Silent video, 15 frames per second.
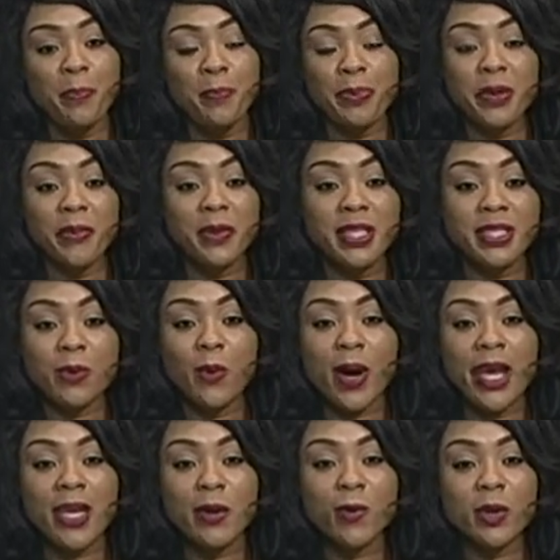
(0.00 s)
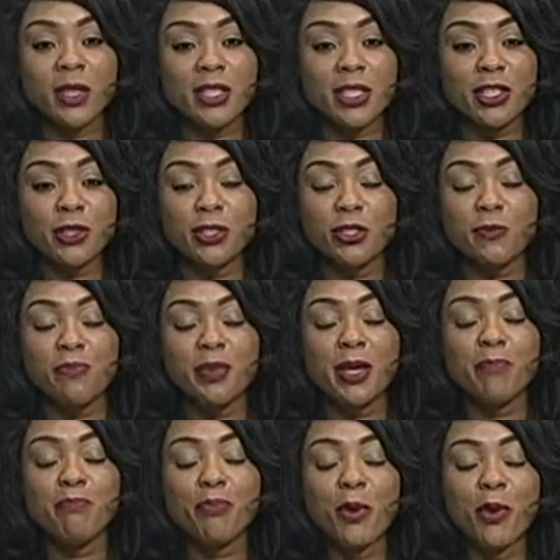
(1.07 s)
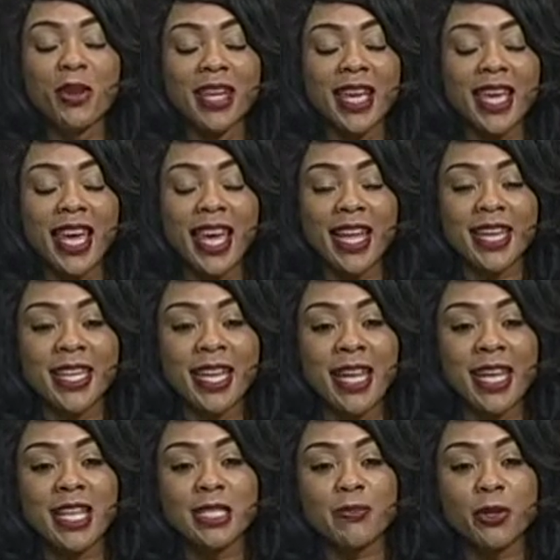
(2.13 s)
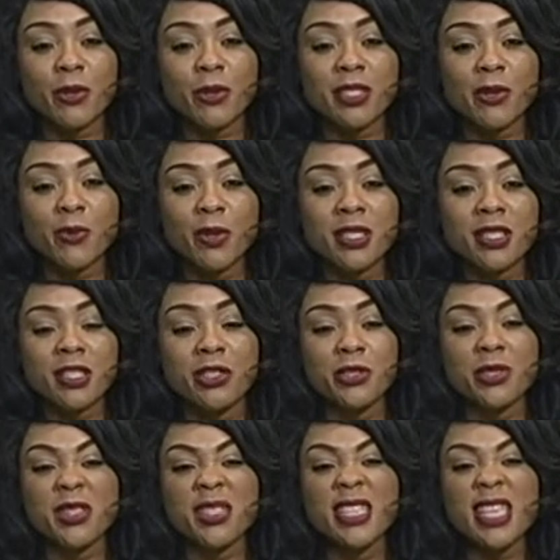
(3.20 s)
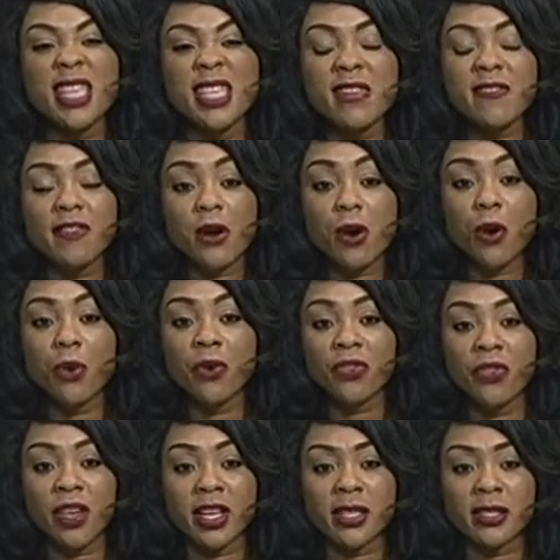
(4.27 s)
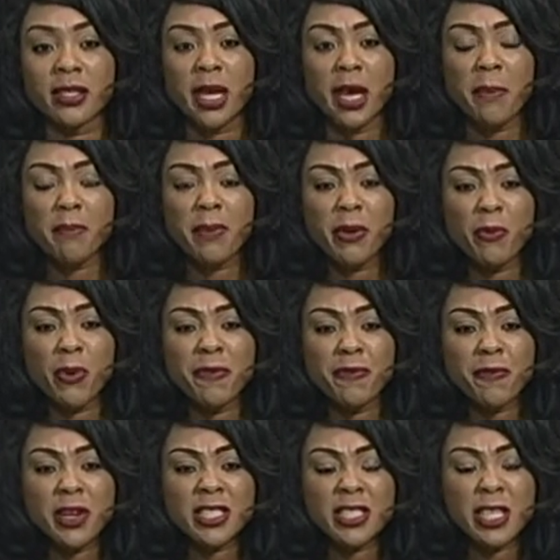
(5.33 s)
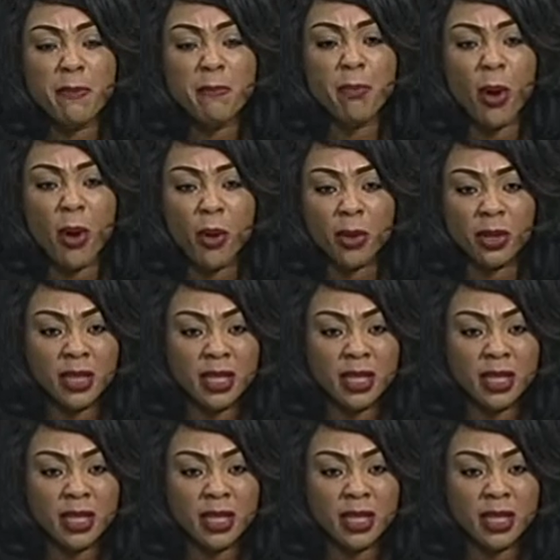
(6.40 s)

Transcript: The reason why he wanted you to be born again is because he wanted you to leave the old things, be freshly born,